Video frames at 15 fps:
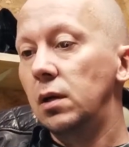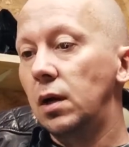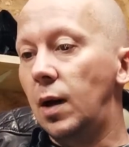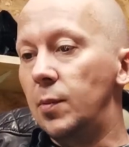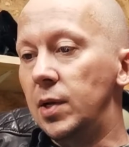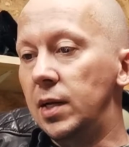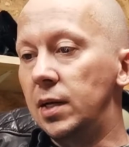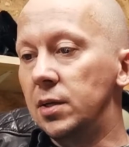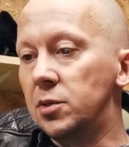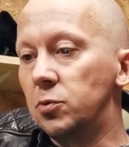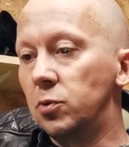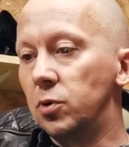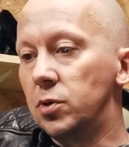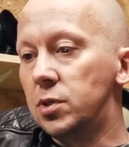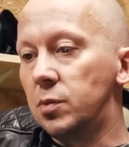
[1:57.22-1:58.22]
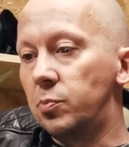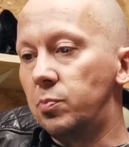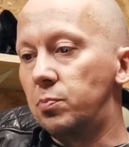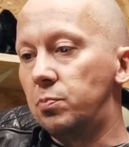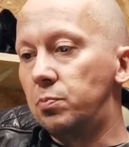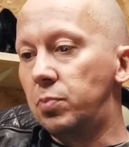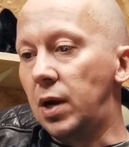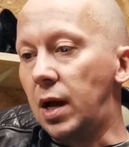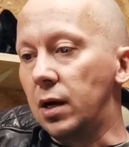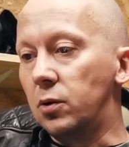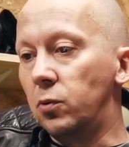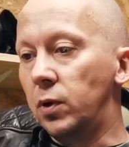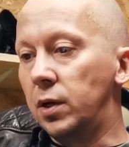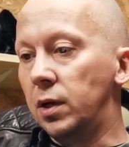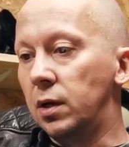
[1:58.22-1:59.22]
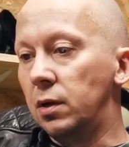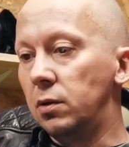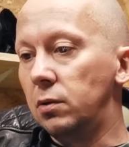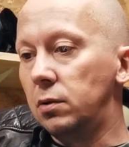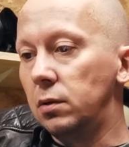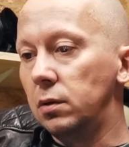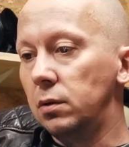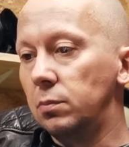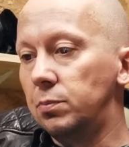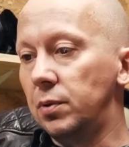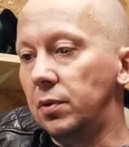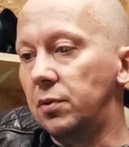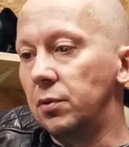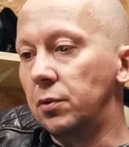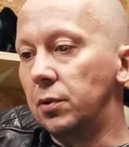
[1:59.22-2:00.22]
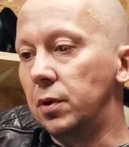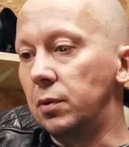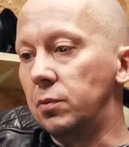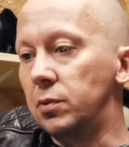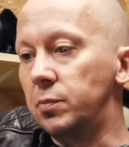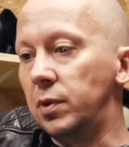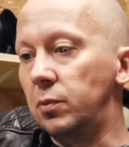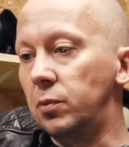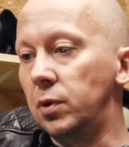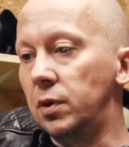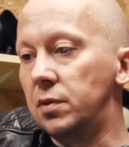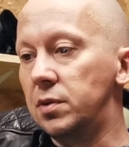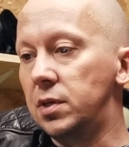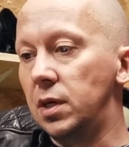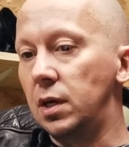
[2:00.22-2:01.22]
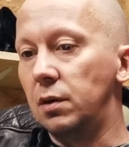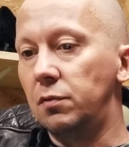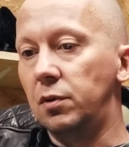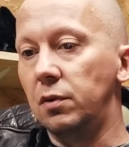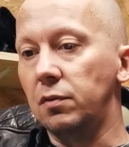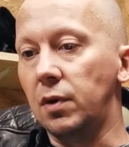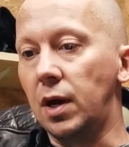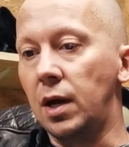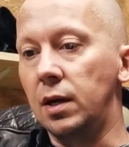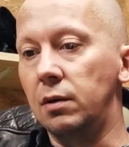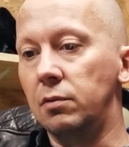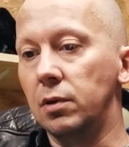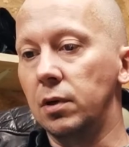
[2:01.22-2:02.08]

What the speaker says: I'm leaning towards the Black Widow, but thought it would be worth seeing if you've any